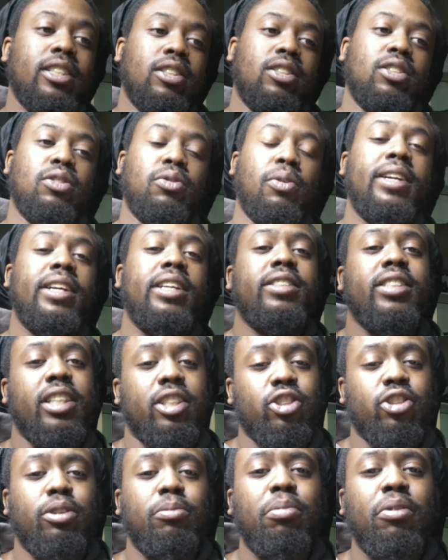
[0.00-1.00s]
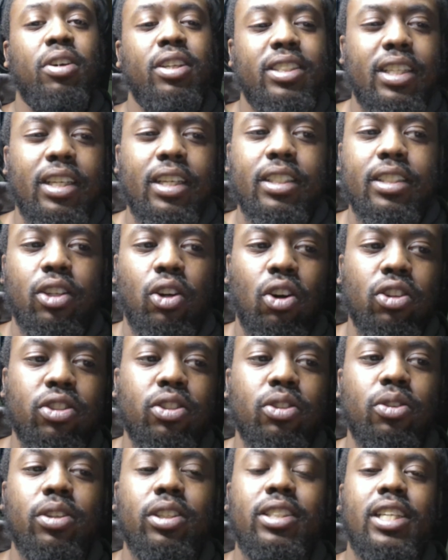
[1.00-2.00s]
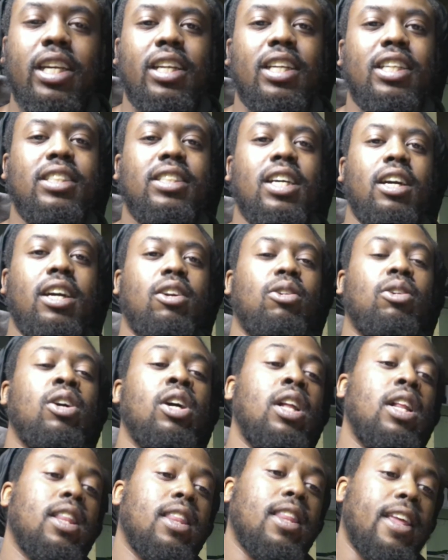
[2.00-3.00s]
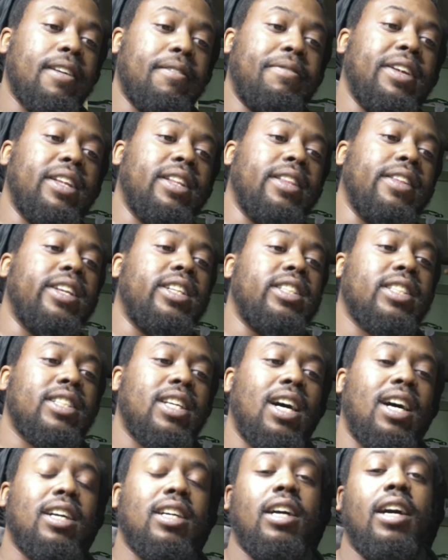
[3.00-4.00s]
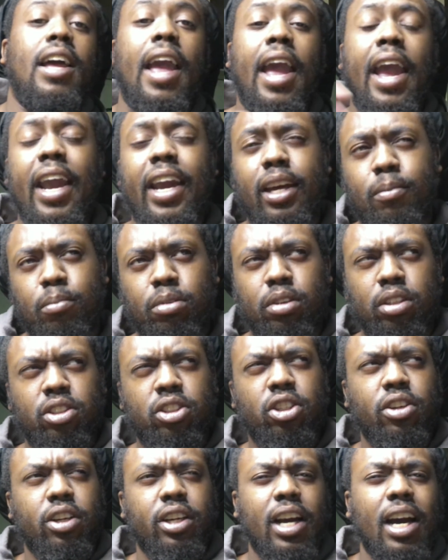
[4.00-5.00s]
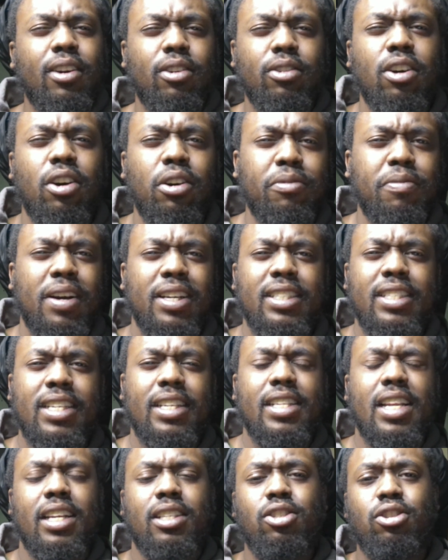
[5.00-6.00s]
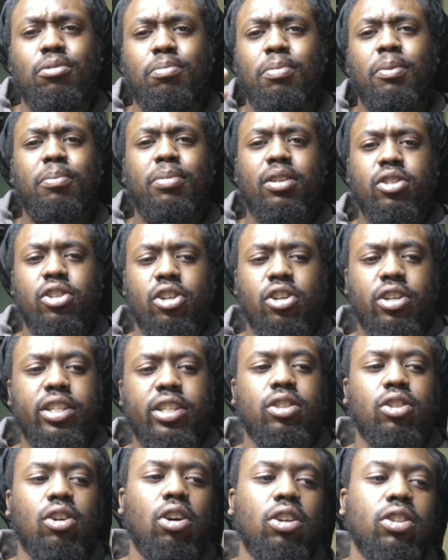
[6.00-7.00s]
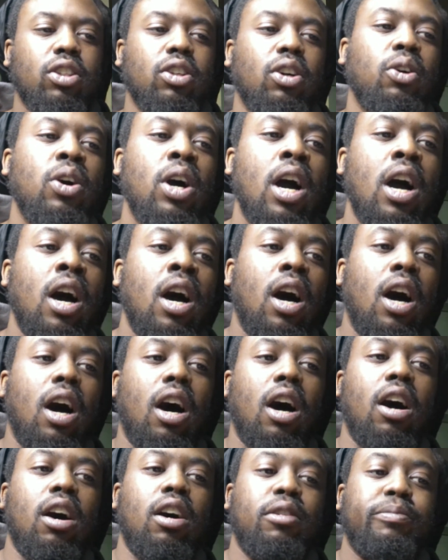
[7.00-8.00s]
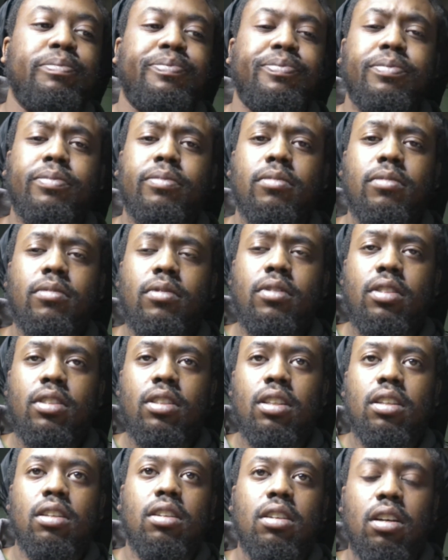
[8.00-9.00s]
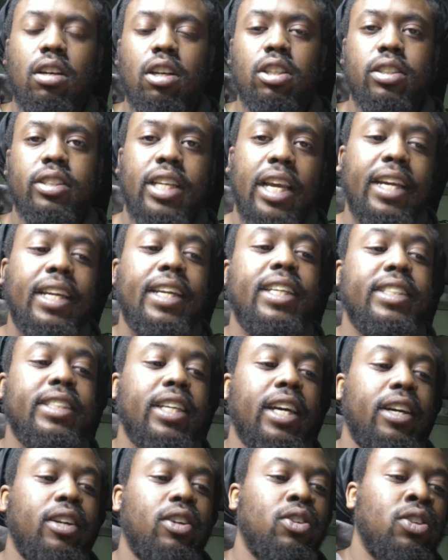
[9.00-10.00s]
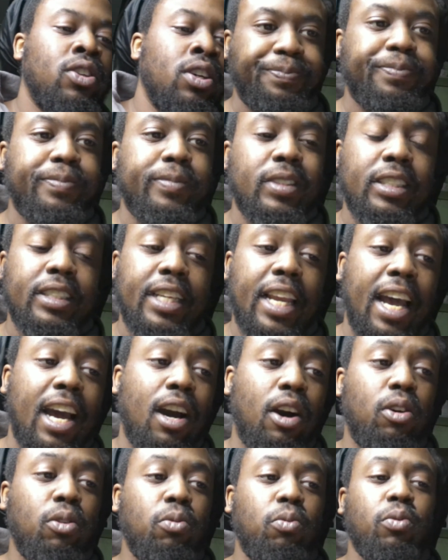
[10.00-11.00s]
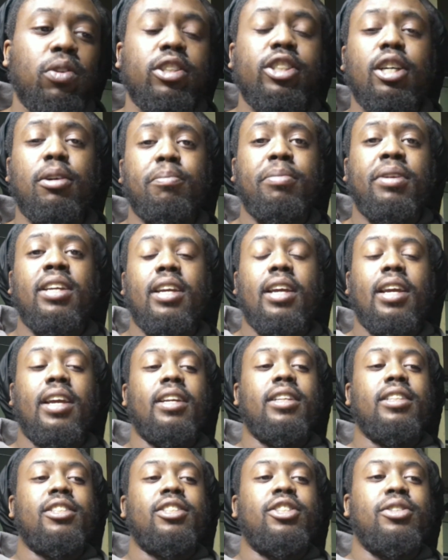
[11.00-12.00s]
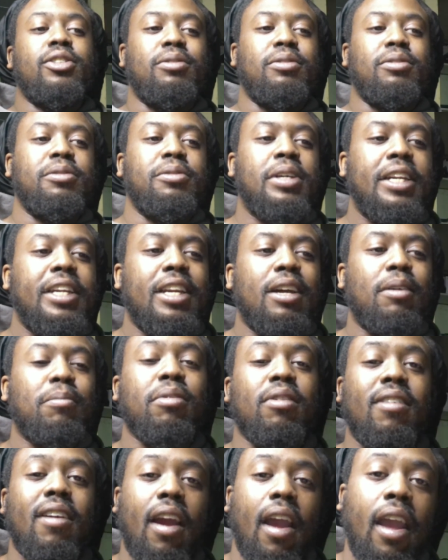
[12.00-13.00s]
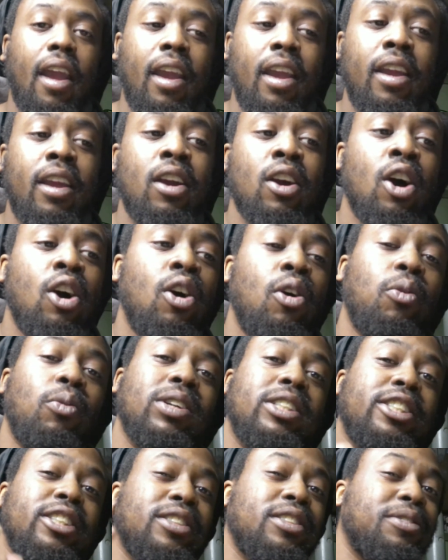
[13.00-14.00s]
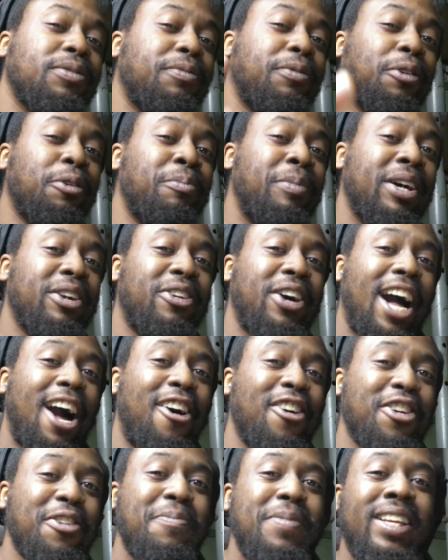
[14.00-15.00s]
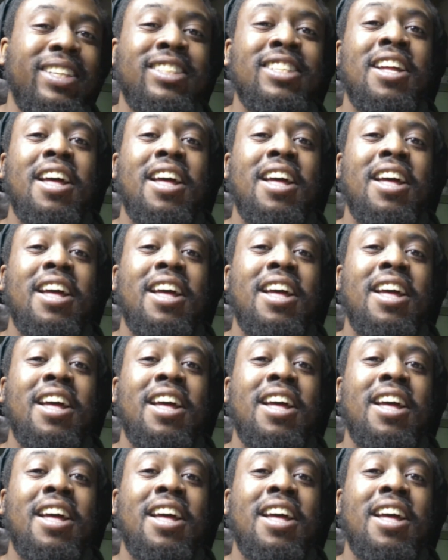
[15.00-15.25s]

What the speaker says: 20th Century Boys is also a seinen title, like Vinland Saga and Berserk. I don't know if I said that too, but Berserk is also a seinen title. Now we're jumping into number 8, which is Full Metal Alchemist,